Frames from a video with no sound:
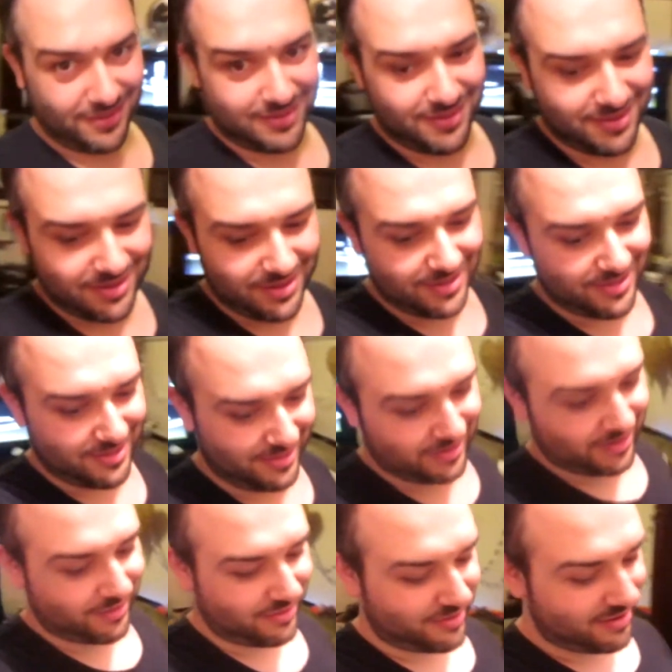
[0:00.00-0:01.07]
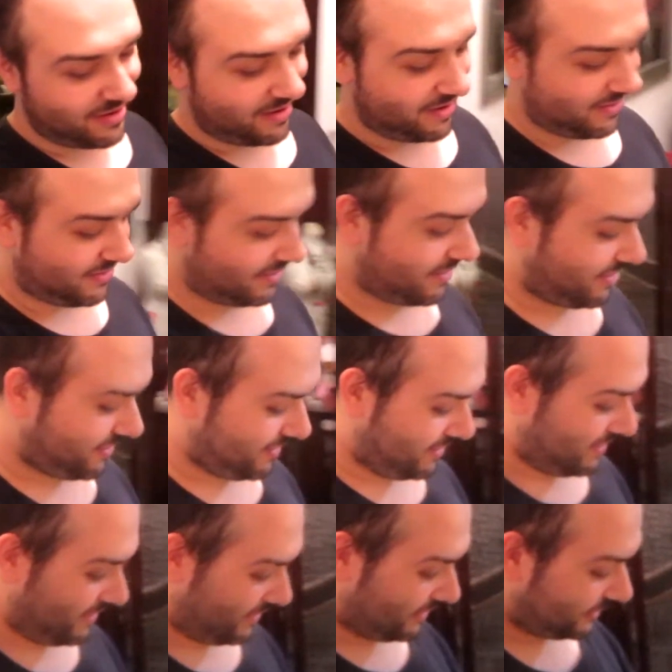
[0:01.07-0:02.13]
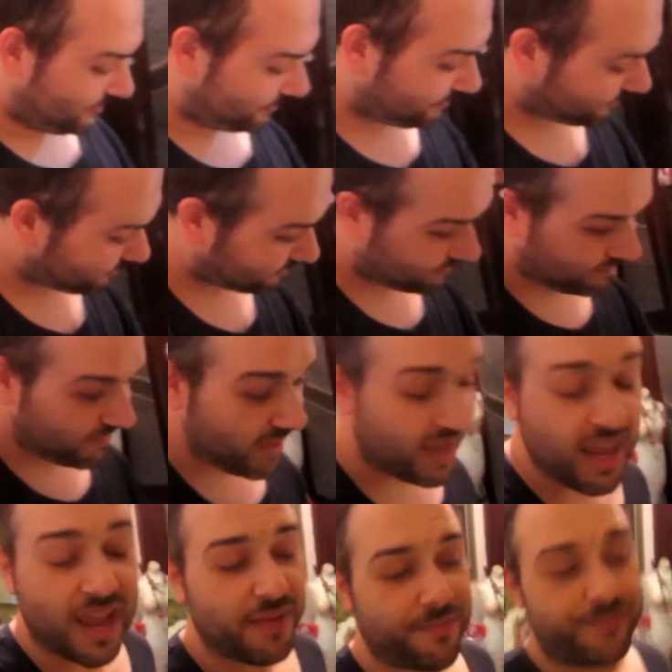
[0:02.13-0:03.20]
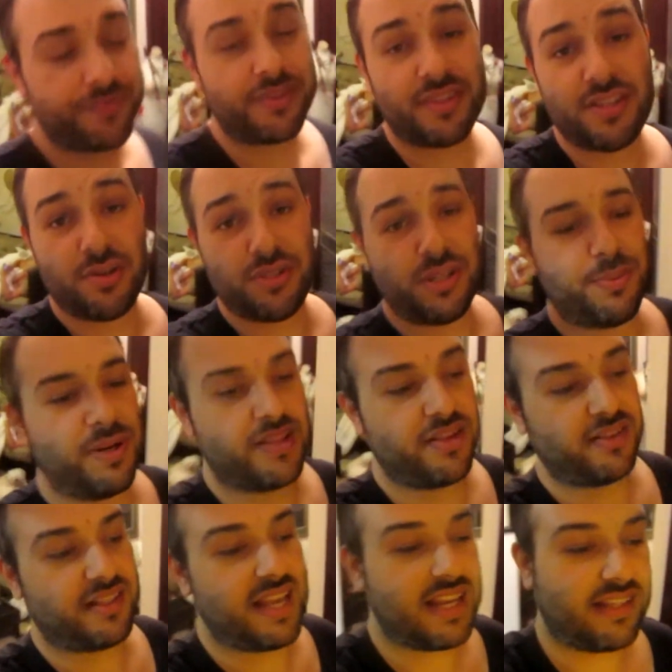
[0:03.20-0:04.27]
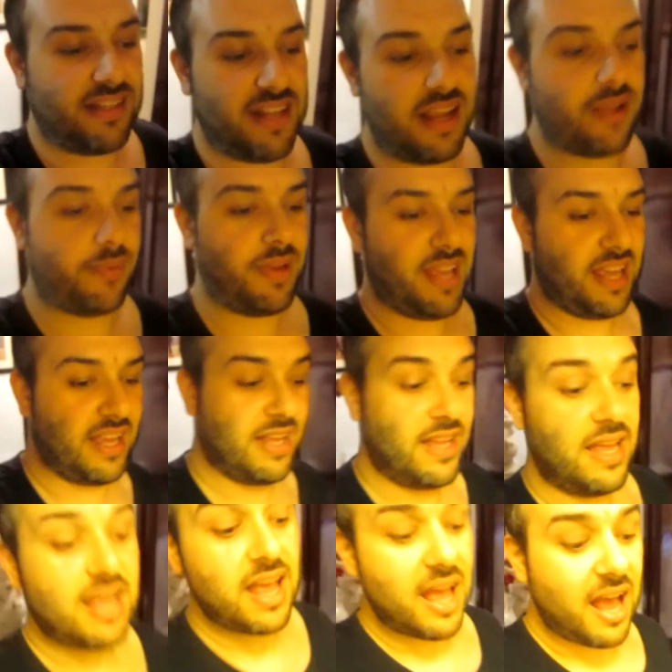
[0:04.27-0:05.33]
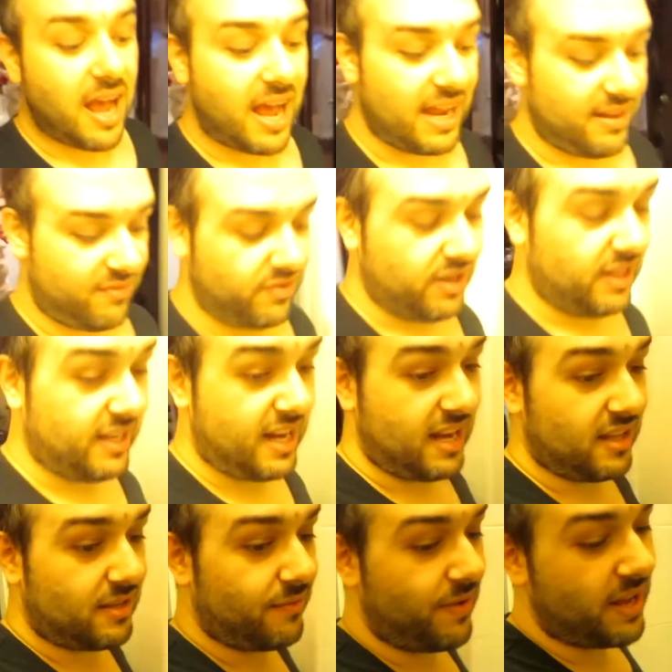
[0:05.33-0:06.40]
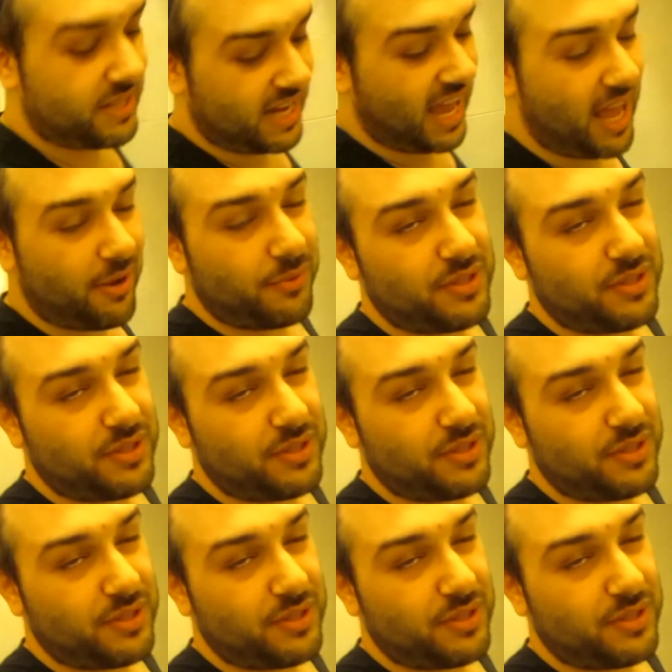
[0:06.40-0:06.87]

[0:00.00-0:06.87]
Jesus Christ. Yeah, so it was just one of those days today where I really needed to veg out.